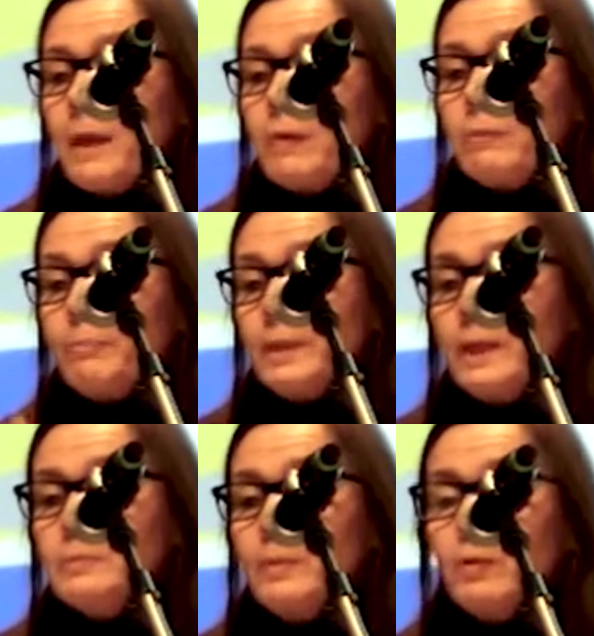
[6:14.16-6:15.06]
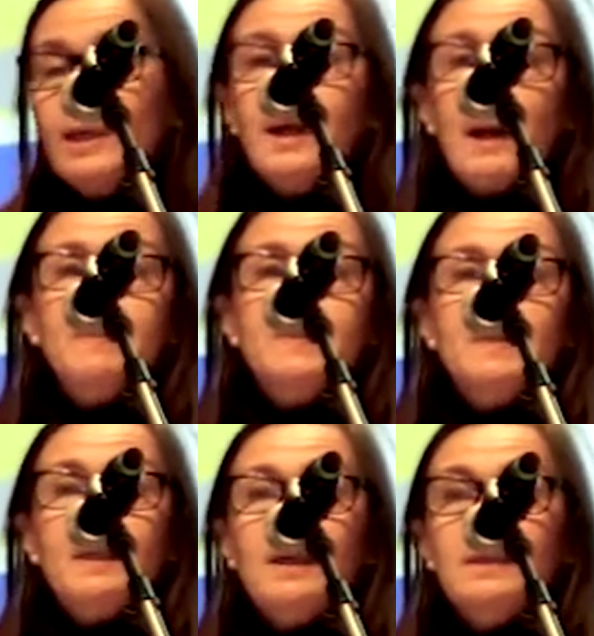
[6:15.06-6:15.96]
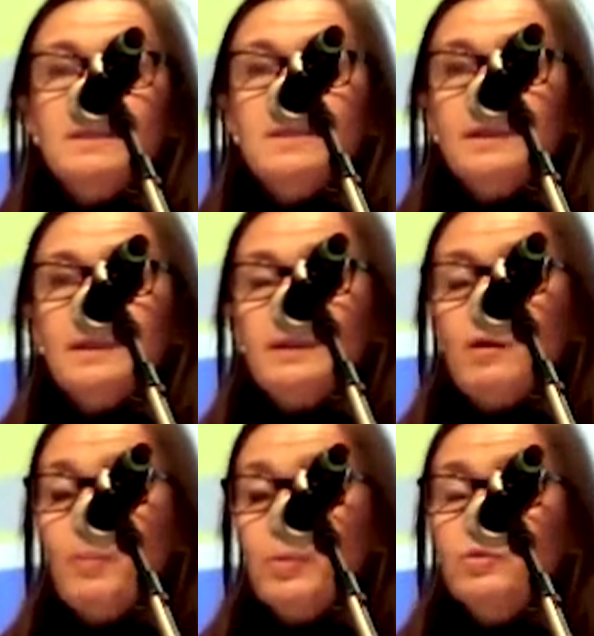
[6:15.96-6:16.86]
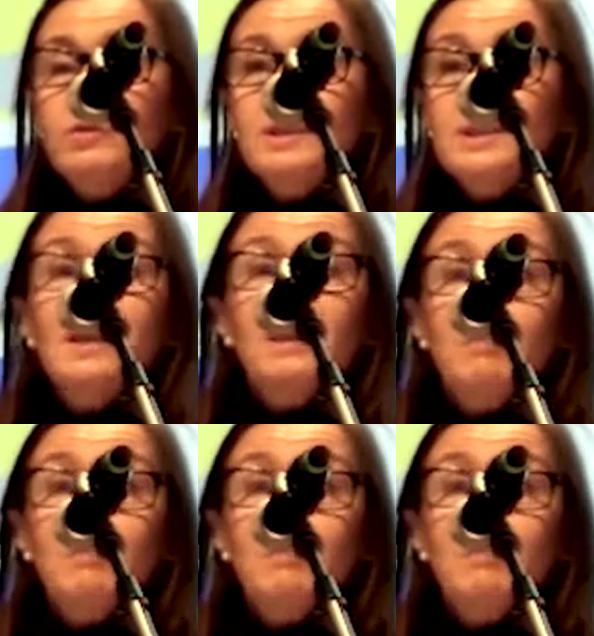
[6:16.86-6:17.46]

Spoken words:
we've been exploring gaps and opportunities at the